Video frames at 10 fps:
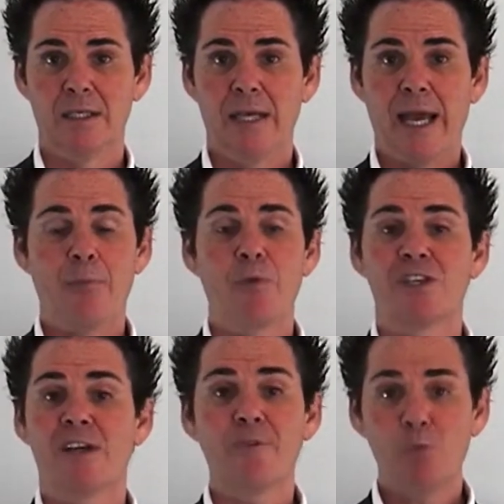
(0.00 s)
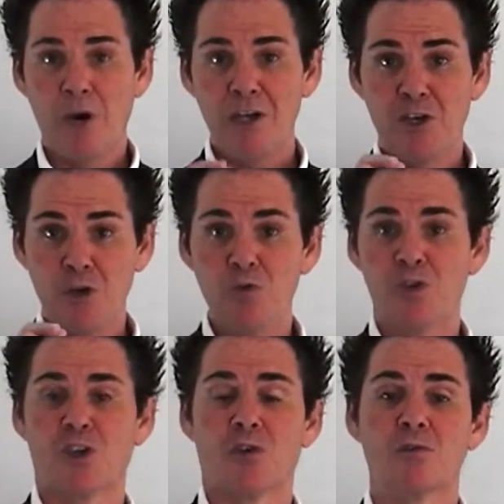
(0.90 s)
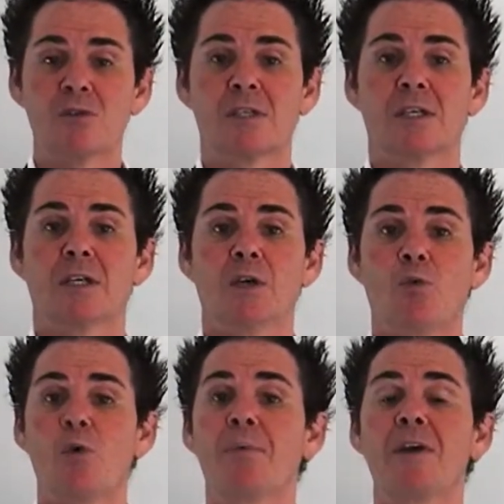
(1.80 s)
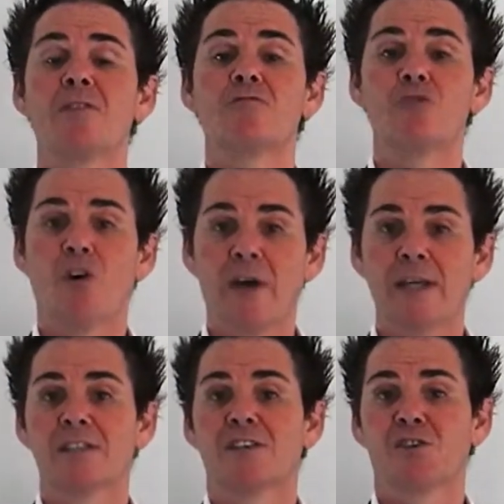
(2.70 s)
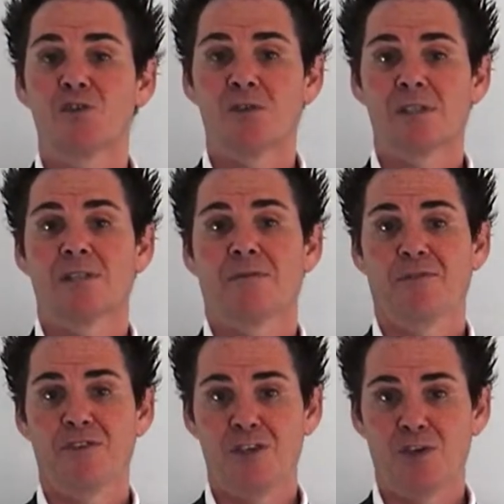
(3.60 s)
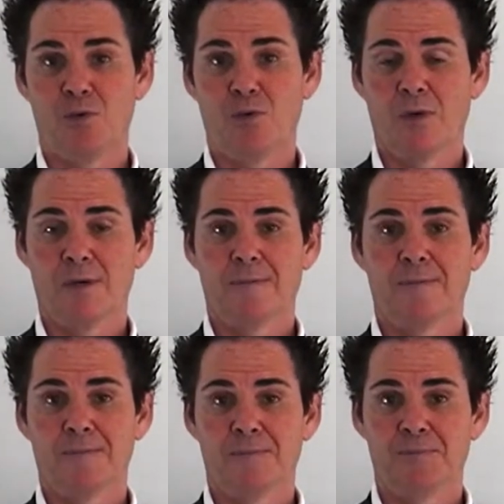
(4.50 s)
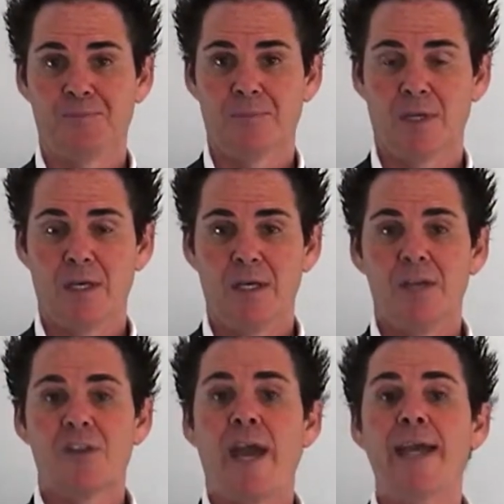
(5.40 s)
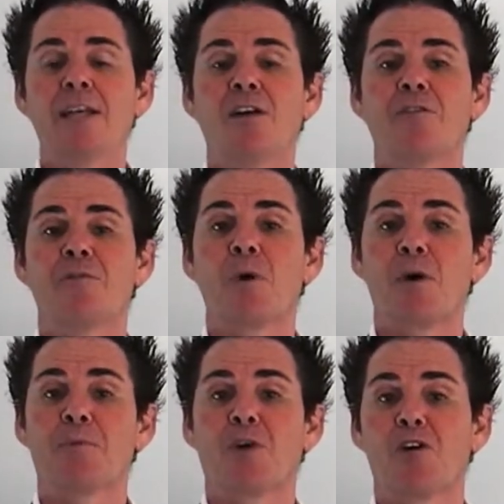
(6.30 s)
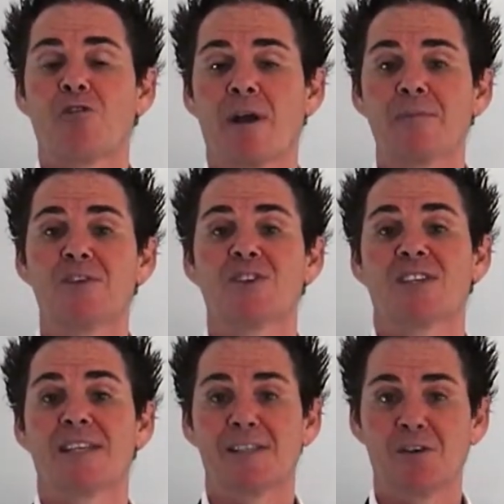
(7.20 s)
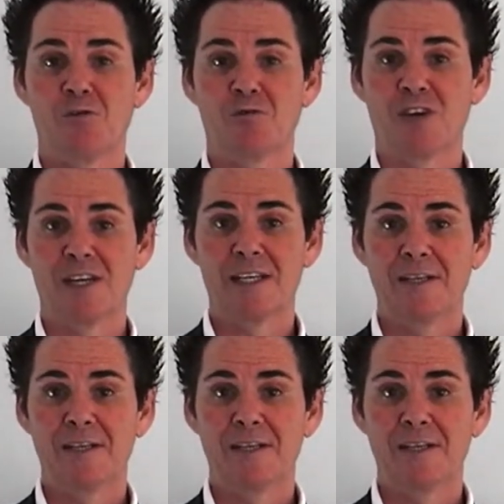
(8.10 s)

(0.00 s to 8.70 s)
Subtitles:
And whichever way you choose will be the right choice for you. The headline for my program just says it all really.